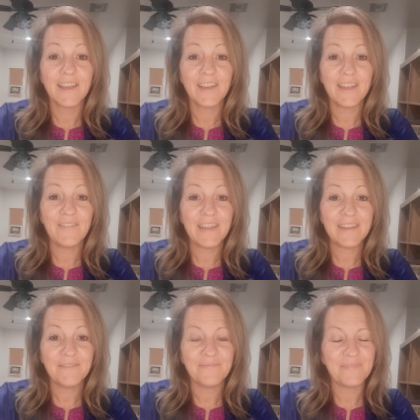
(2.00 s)
Good
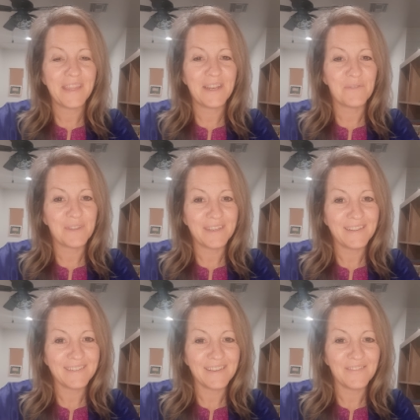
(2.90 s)
evening, and it really
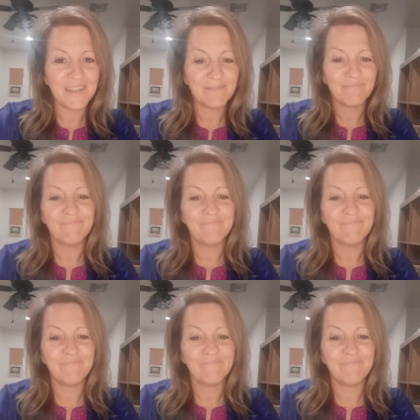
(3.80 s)
is evening.